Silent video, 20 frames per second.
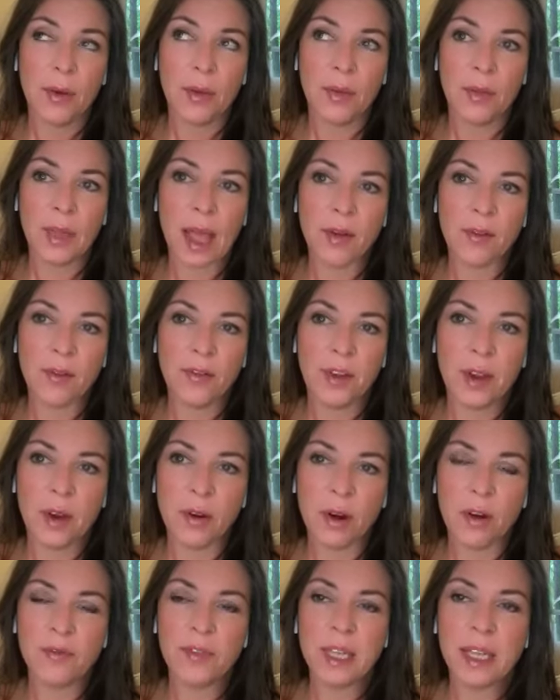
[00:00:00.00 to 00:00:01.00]
that
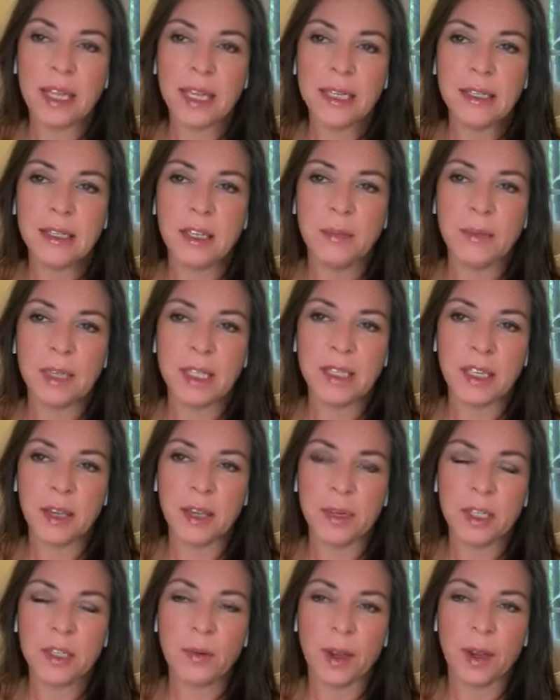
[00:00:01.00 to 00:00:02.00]
fear of the intimacy
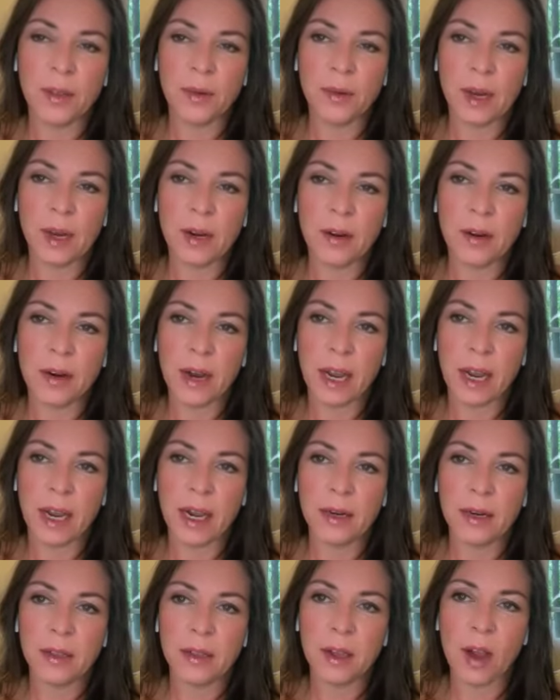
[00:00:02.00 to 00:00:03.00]
between the reader
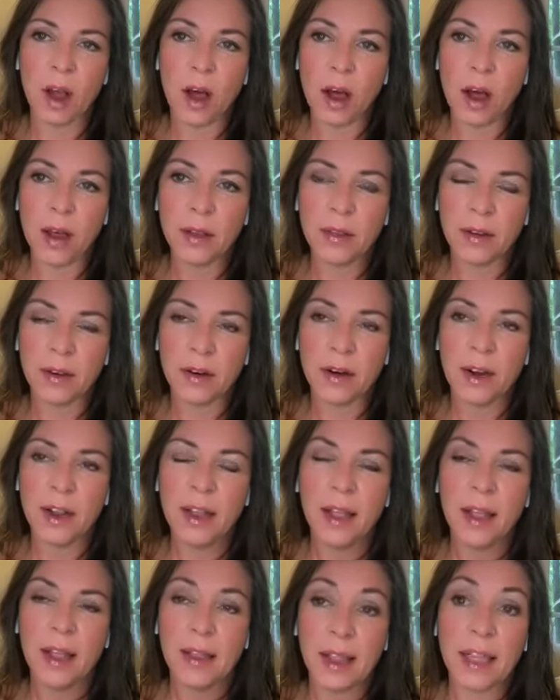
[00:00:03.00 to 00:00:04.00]
and the author,
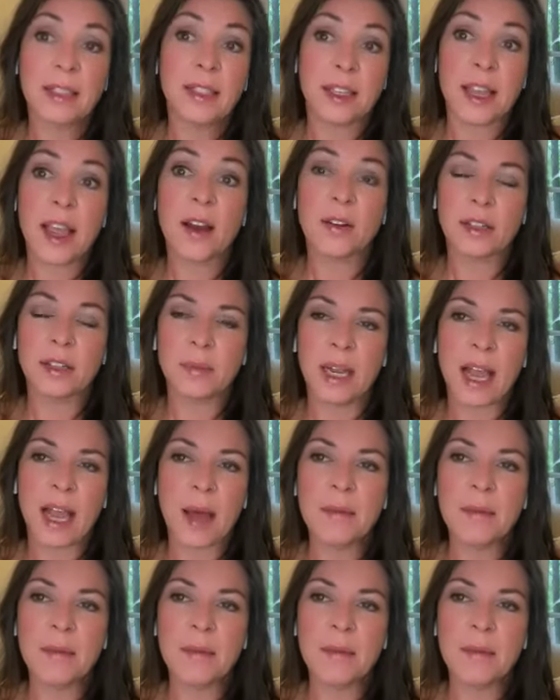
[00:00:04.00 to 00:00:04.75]
that scares me.